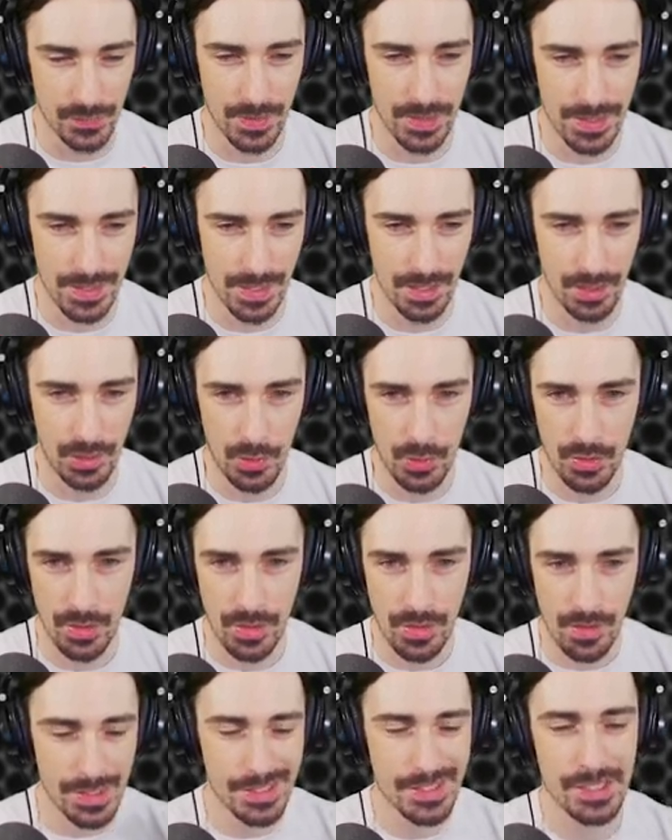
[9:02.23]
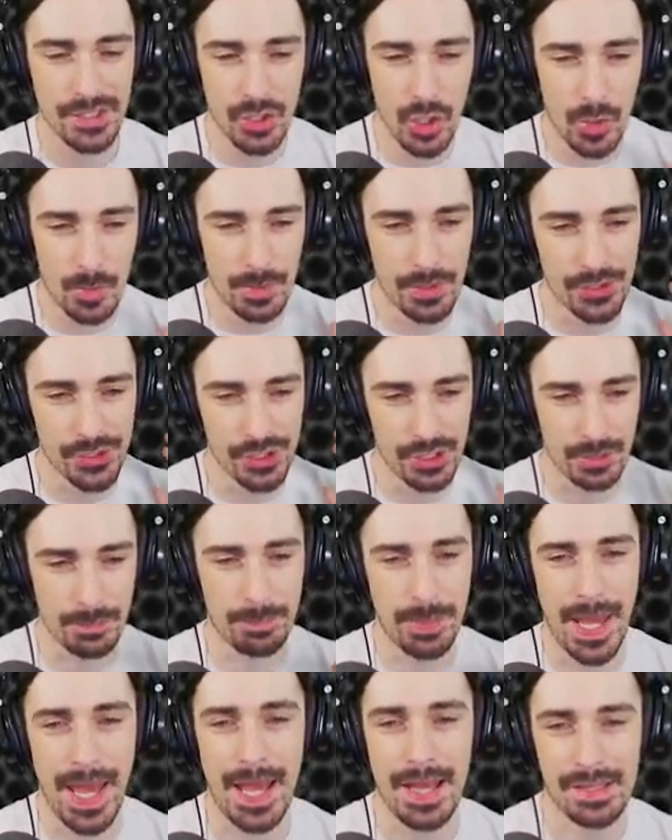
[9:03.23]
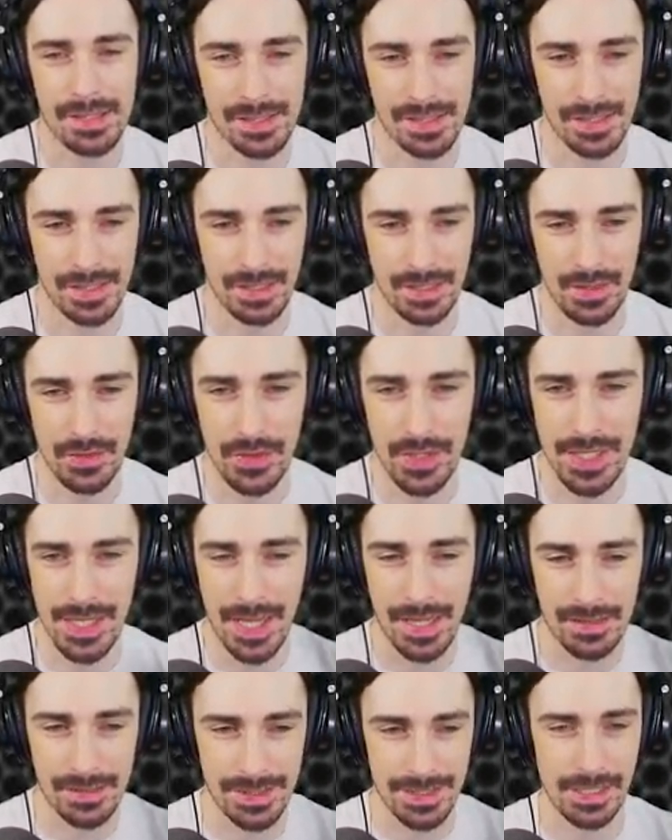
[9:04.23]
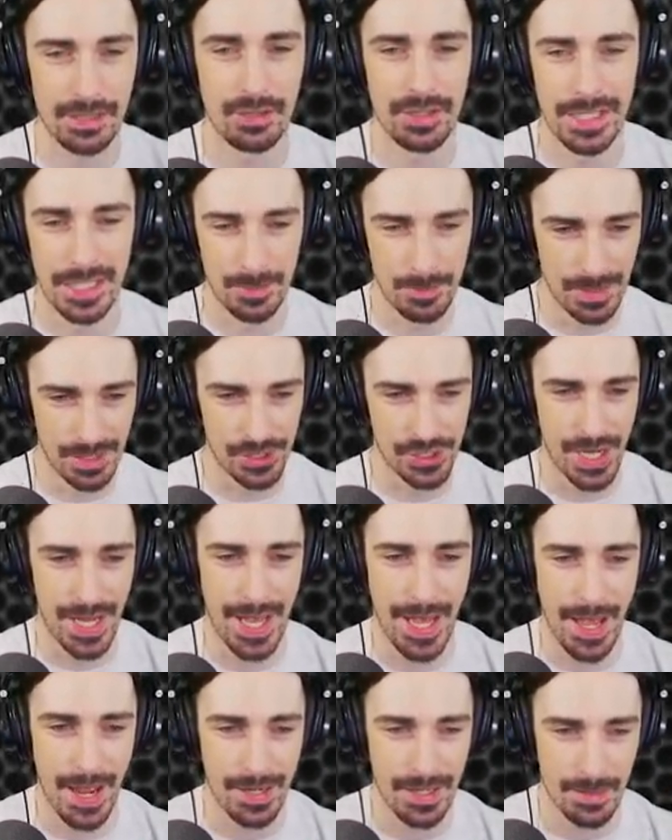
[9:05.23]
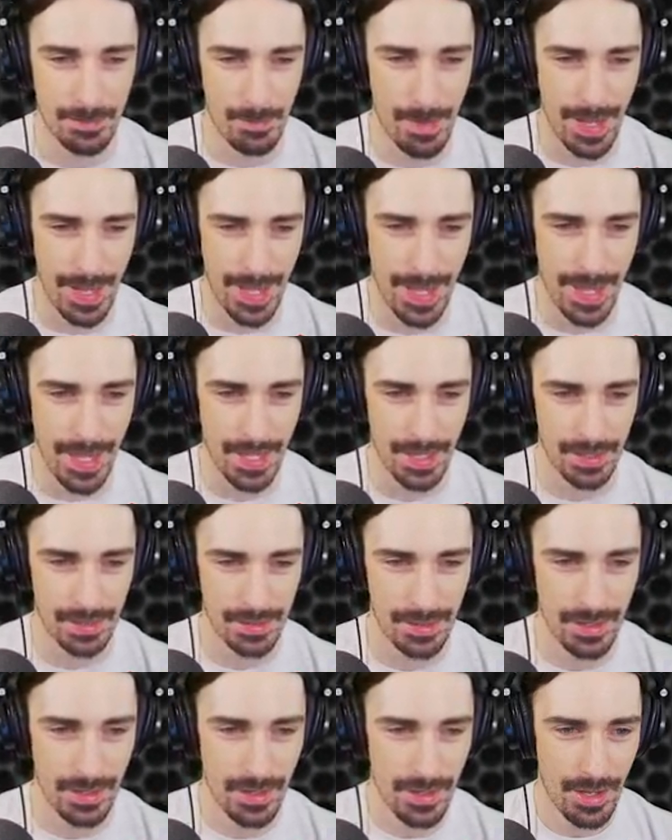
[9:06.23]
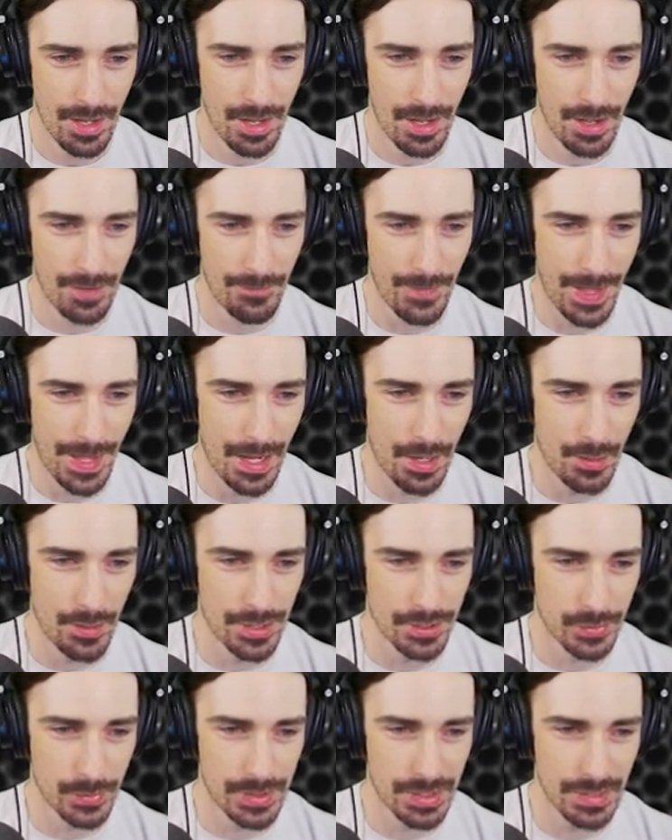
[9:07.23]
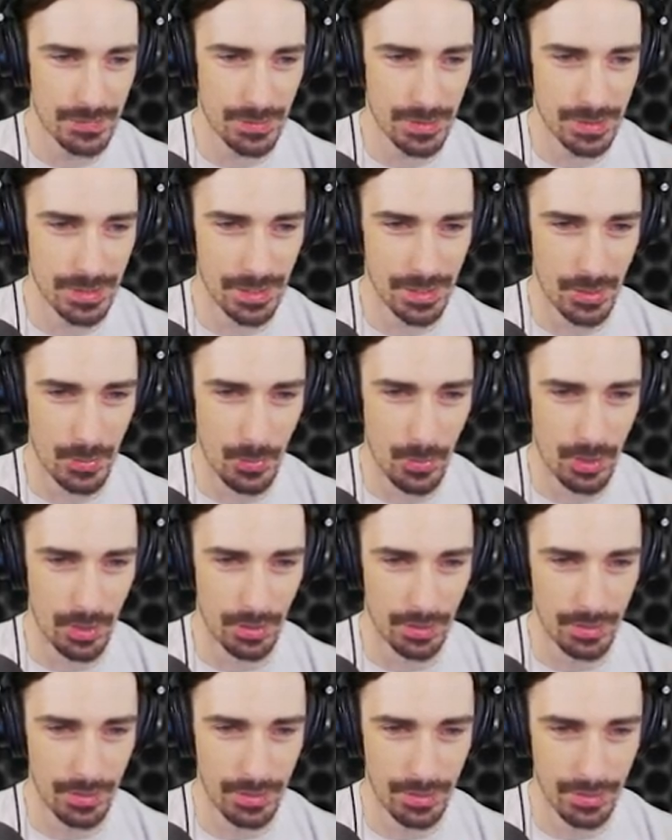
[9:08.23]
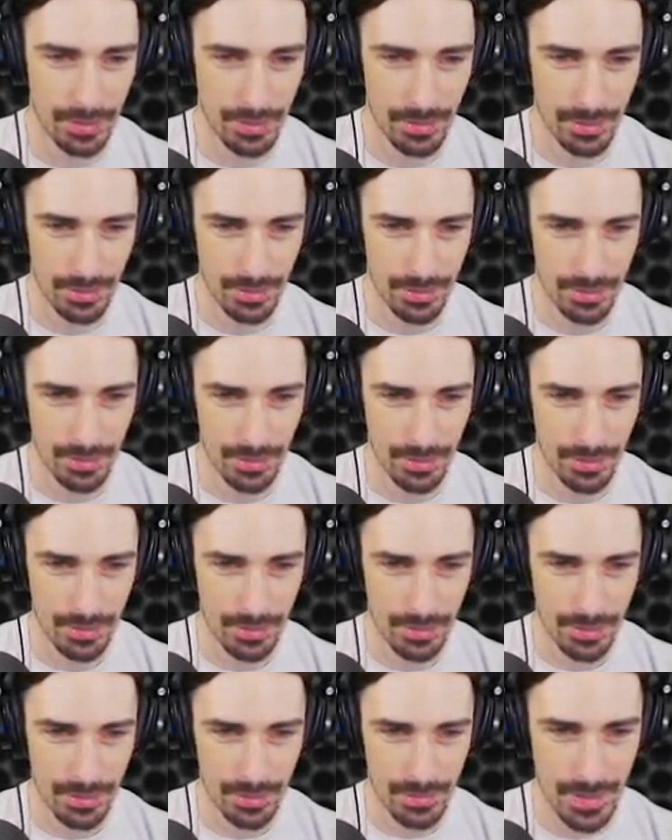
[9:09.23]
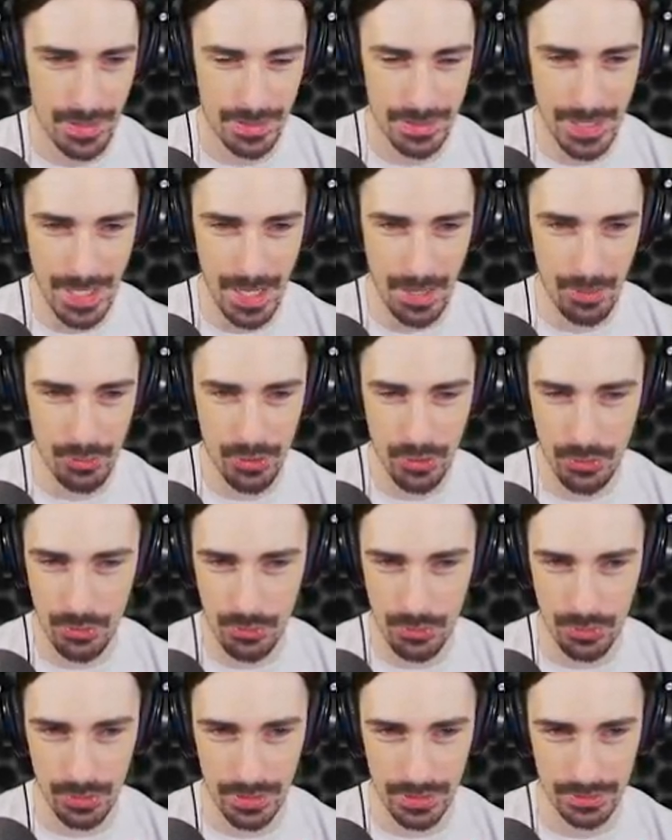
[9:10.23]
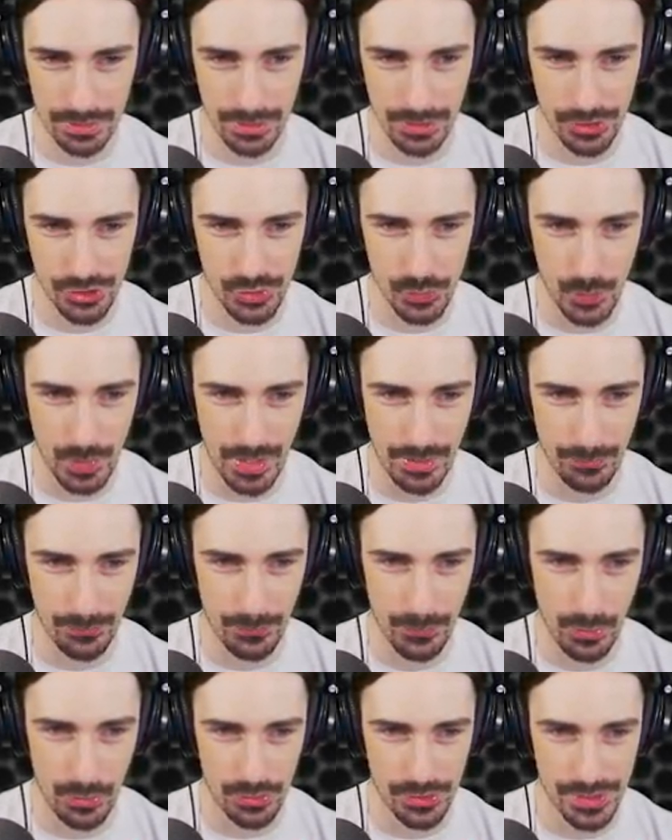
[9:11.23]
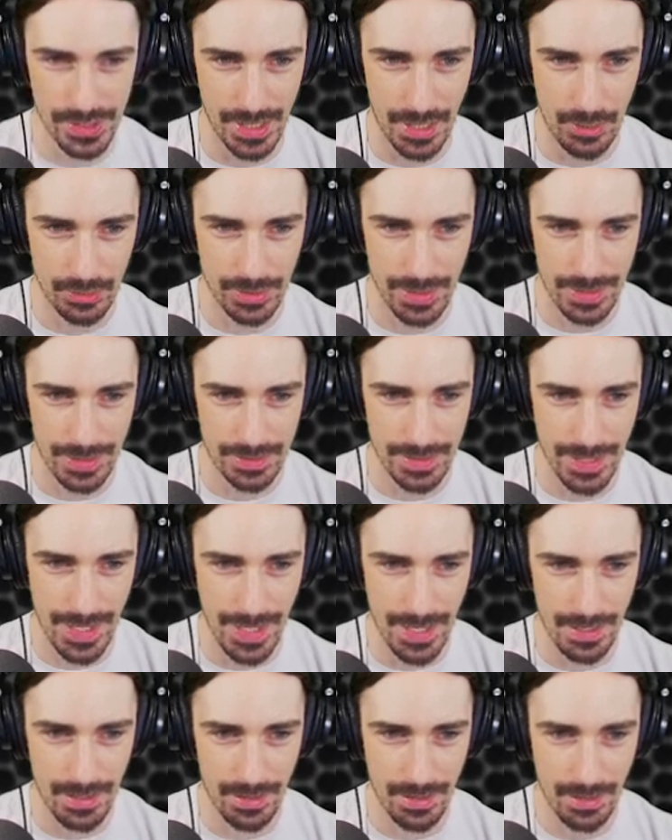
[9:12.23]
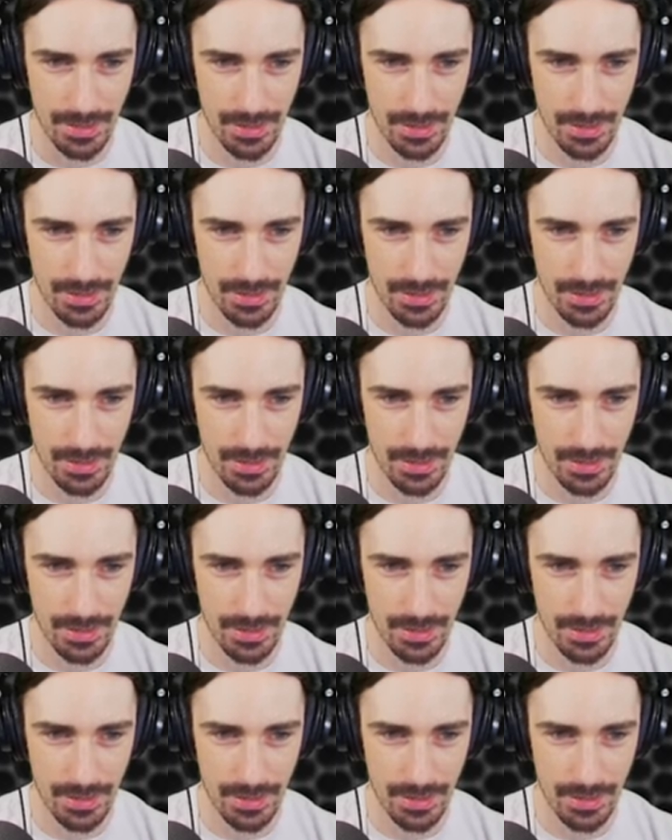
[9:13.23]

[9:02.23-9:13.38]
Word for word: video, this is almost surpassing the ideal image I had in my head of how this was even gonna work. Like how cool it looks when it folds out like that.